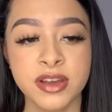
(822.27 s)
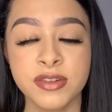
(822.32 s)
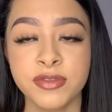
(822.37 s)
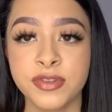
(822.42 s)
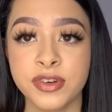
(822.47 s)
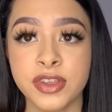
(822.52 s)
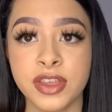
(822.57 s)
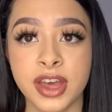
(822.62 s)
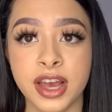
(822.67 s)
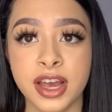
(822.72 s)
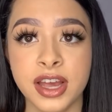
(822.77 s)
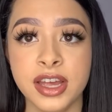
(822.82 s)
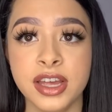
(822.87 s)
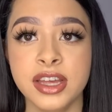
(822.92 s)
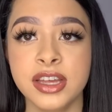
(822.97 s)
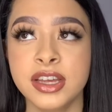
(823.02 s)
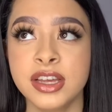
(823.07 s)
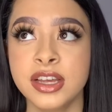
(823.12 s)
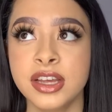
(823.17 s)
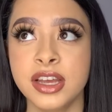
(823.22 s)
for that.
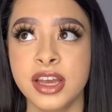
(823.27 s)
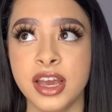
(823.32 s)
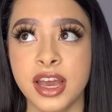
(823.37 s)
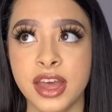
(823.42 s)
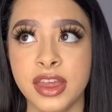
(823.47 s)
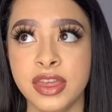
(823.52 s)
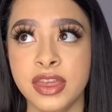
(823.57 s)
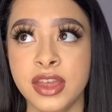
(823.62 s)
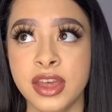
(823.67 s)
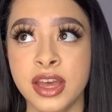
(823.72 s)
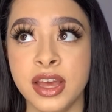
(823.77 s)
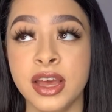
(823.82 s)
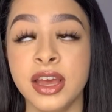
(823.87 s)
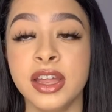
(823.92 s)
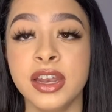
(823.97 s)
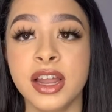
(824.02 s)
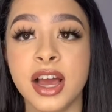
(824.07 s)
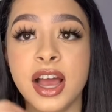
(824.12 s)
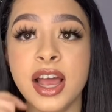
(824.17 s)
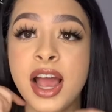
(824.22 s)
And
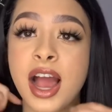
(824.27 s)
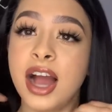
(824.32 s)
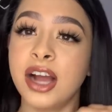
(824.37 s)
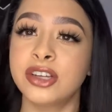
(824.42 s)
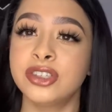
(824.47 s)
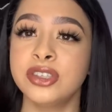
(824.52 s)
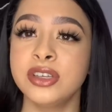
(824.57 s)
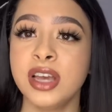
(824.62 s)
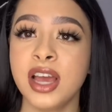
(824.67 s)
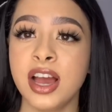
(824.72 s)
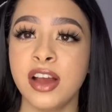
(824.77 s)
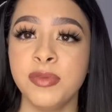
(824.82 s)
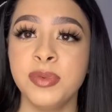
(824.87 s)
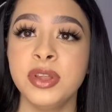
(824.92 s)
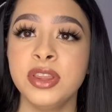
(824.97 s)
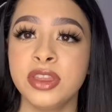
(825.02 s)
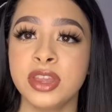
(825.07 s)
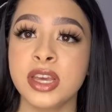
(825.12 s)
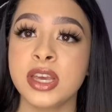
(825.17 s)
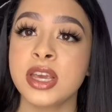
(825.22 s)
then I actually have been
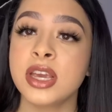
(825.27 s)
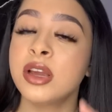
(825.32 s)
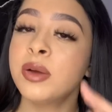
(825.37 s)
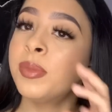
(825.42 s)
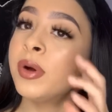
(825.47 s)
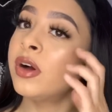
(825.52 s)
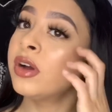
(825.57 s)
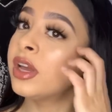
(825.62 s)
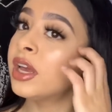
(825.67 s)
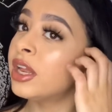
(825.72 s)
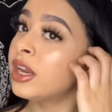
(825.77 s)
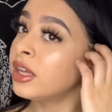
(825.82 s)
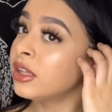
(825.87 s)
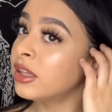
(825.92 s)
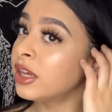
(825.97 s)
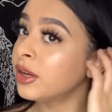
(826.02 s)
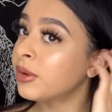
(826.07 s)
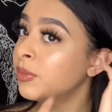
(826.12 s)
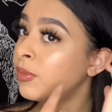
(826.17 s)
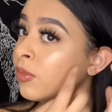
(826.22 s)
thinking about getting
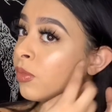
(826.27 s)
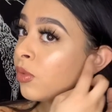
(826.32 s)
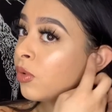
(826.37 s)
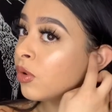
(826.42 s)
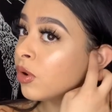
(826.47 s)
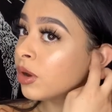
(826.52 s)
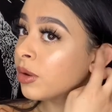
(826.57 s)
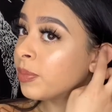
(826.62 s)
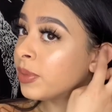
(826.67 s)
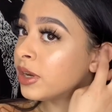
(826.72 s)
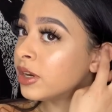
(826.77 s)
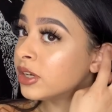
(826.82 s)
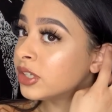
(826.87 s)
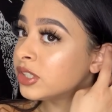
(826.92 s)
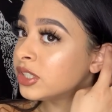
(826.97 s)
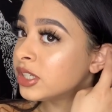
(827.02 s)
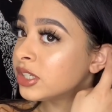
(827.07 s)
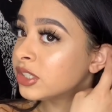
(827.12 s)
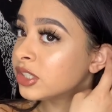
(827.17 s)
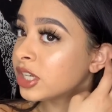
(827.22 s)
like more
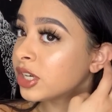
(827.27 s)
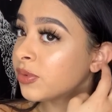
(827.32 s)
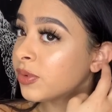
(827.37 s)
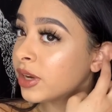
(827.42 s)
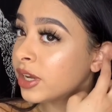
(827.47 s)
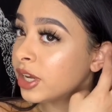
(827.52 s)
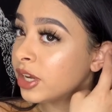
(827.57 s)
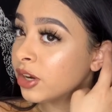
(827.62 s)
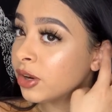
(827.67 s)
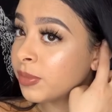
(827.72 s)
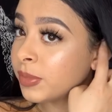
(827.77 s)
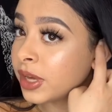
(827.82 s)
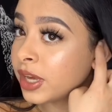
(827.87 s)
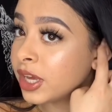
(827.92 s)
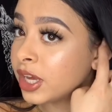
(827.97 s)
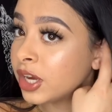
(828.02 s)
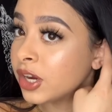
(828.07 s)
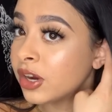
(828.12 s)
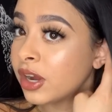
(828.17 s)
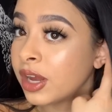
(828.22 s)
piercings like right here on my
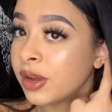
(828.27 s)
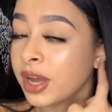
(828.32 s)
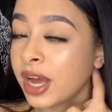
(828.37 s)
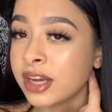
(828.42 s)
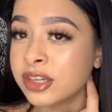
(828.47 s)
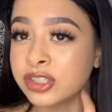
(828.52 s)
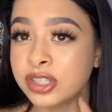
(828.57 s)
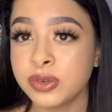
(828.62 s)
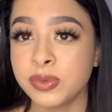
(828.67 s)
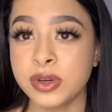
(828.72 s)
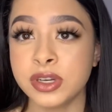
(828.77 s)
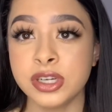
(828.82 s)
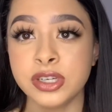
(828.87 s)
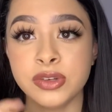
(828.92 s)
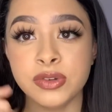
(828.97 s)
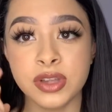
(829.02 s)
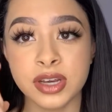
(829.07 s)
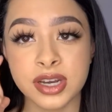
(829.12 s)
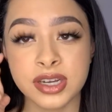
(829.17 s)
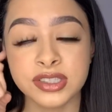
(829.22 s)
ear. I actually want to do
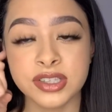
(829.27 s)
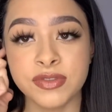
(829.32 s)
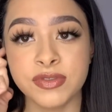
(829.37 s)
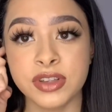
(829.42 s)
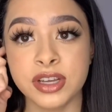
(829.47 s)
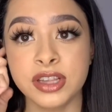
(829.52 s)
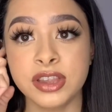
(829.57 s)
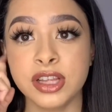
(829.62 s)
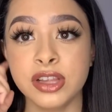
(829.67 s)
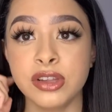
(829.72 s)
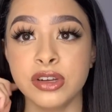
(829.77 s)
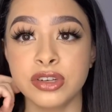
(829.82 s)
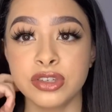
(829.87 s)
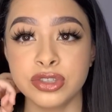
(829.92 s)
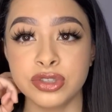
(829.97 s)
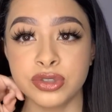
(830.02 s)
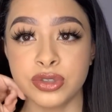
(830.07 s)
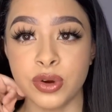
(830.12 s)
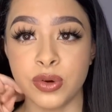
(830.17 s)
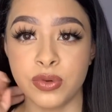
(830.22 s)
that because I feel like they look
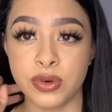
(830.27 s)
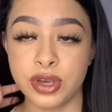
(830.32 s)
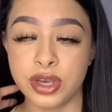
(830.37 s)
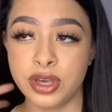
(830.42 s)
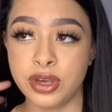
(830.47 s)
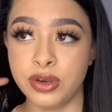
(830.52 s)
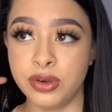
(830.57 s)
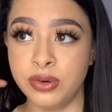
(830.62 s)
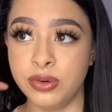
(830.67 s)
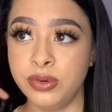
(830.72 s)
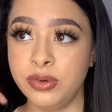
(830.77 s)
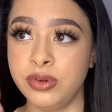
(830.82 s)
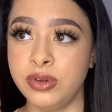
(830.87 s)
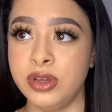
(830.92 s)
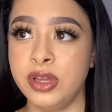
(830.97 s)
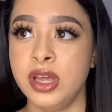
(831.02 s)
so cute.